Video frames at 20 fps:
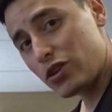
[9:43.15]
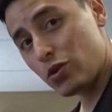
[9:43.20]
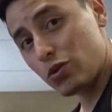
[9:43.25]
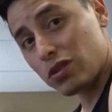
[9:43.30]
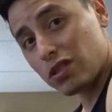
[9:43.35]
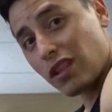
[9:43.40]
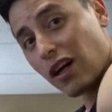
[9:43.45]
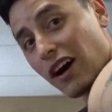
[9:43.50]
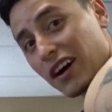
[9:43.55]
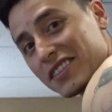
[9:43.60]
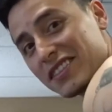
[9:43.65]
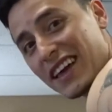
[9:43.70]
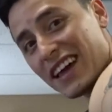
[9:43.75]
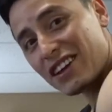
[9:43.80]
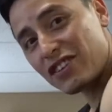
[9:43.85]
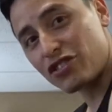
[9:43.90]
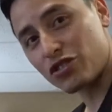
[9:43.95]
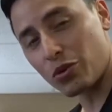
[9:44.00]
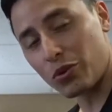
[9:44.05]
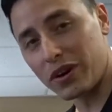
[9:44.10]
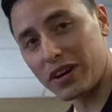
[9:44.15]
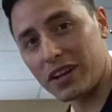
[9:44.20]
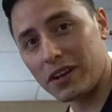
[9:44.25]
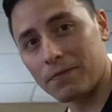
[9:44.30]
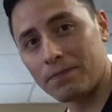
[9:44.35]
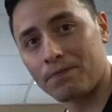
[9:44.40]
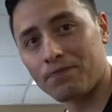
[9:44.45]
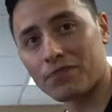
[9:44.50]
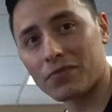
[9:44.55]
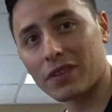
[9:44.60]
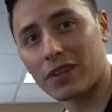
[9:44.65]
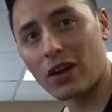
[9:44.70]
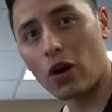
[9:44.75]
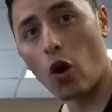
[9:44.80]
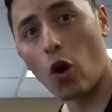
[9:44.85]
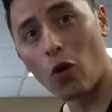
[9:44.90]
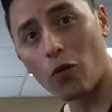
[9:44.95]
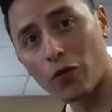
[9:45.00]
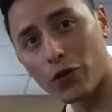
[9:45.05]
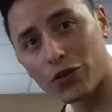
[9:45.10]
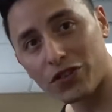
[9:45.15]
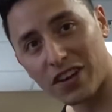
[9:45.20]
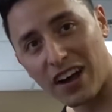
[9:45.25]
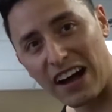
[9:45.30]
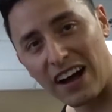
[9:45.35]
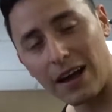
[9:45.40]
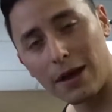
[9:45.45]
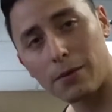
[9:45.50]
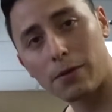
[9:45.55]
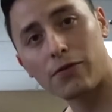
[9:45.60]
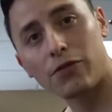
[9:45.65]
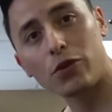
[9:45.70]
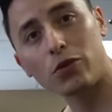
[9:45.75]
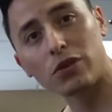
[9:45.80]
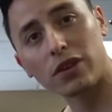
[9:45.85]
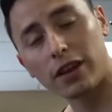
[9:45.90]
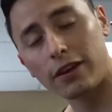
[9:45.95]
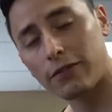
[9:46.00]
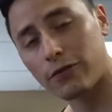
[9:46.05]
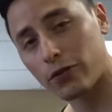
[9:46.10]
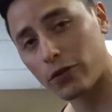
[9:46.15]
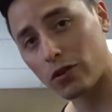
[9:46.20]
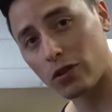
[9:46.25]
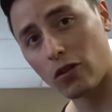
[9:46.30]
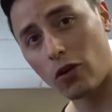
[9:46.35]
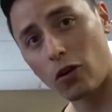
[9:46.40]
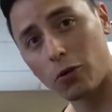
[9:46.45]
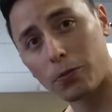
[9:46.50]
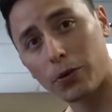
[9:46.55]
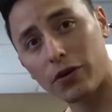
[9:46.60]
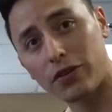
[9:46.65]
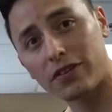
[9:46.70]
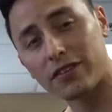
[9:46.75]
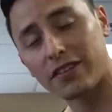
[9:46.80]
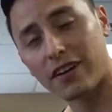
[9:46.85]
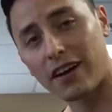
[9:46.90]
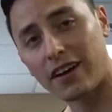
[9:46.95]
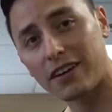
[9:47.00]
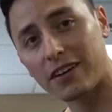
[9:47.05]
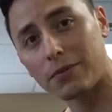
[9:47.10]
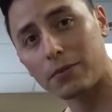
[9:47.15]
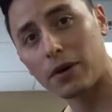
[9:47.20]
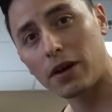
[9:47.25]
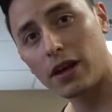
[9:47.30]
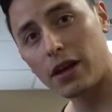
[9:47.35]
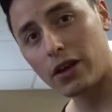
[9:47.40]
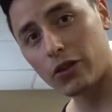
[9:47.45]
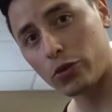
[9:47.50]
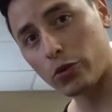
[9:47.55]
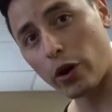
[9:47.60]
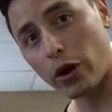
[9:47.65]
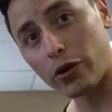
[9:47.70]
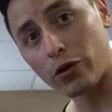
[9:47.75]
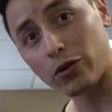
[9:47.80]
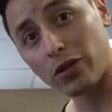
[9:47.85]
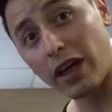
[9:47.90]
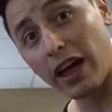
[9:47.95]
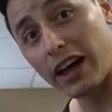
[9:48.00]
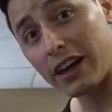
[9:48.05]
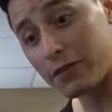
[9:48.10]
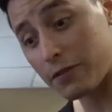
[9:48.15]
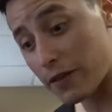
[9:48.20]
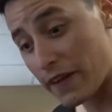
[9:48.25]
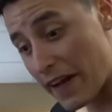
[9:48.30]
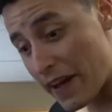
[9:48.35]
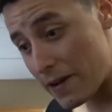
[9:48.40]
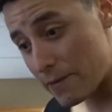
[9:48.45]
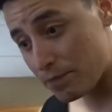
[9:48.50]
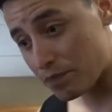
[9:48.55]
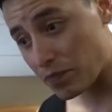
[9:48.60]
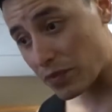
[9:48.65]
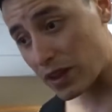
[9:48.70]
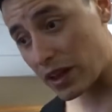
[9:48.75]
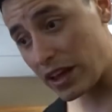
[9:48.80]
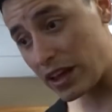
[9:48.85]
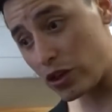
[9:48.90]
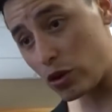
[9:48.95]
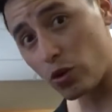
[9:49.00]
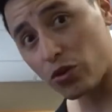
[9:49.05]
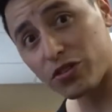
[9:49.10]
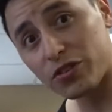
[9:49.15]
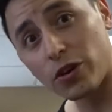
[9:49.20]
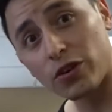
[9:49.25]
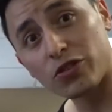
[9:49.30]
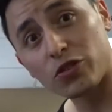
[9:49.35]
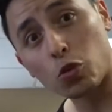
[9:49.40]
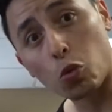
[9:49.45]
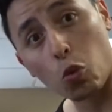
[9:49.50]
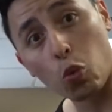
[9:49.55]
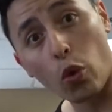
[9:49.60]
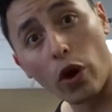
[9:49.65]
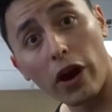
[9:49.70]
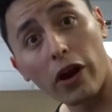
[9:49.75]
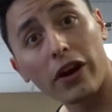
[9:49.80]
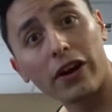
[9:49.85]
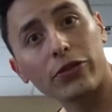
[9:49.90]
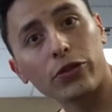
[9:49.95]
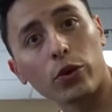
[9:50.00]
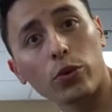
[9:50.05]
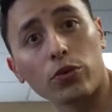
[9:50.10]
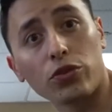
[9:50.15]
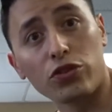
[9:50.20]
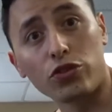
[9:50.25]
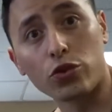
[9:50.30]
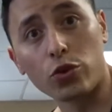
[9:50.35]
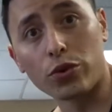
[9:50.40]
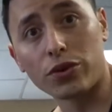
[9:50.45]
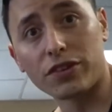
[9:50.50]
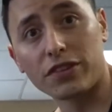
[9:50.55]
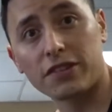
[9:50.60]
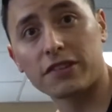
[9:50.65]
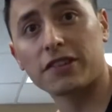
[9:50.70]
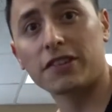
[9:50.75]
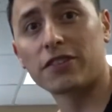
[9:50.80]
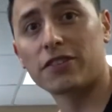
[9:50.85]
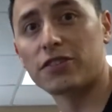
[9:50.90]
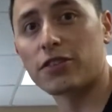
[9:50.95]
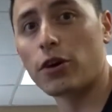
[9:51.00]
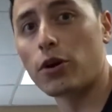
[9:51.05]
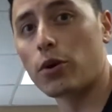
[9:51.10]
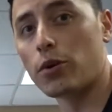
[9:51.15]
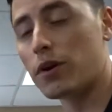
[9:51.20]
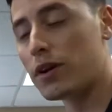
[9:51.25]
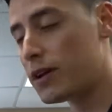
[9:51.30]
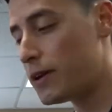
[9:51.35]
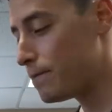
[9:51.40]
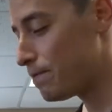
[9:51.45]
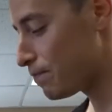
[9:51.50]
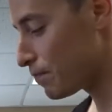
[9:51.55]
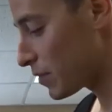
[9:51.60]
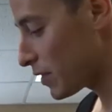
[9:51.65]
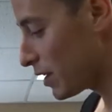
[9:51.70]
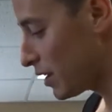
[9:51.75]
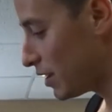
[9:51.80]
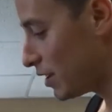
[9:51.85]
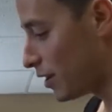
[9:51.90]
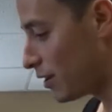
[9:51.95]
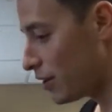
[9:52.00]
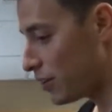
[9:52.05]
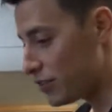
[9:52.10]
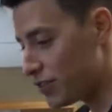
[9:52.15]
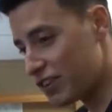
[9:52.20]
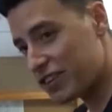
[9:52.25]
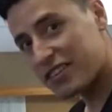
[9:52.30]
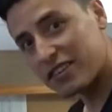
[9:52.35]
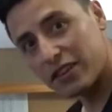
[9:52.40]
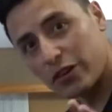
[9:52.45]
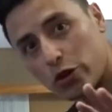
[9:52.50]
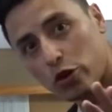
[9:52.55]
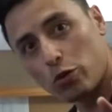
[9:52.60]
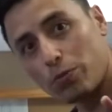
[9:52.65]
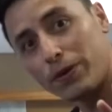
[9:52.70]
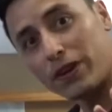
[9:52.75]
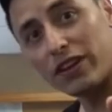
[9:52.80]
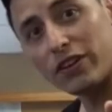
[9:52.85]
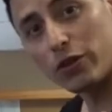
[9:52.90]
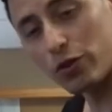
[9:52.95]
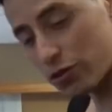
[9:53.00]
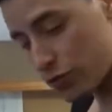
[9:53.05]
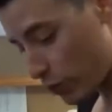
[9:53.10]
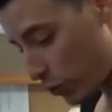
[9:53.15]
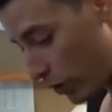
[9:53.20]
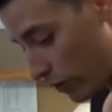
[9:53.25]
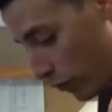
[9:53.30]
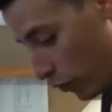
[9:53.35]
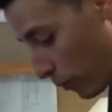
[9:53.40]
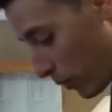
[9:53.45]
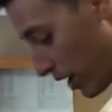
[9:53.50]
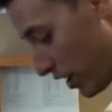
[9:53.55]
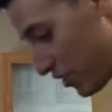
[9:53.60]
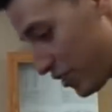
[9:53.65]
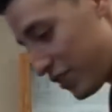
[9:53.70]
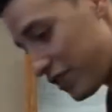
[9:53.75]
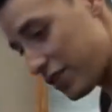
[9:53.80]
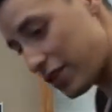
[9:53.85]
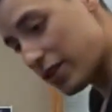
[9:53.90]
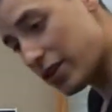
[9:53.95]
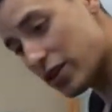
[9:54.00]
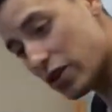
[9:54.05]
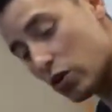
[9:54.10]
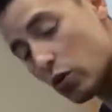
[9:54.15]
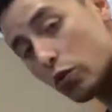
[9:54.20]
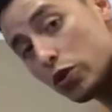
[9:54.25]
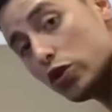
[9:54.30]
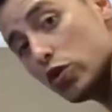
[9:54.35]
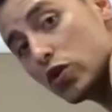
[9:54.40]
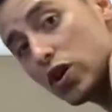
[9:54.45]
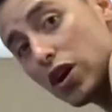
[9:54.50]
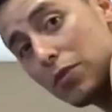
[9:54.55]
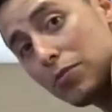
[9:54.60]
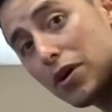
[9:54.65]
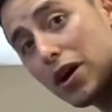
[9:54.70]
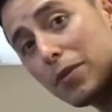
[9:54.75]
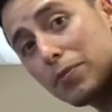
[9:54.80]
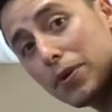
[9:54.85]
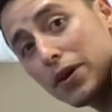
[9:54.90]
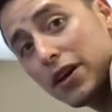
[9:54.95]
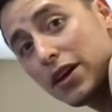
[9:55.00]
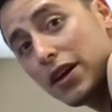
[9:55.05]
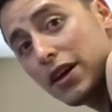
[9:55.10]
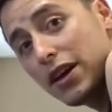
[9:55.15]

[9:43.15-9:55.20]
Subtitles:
lock that joint, over time, if you lift for a long period of time throughout your life, you'll start to wear at those joints. So just a little bit of useful information. When you come up,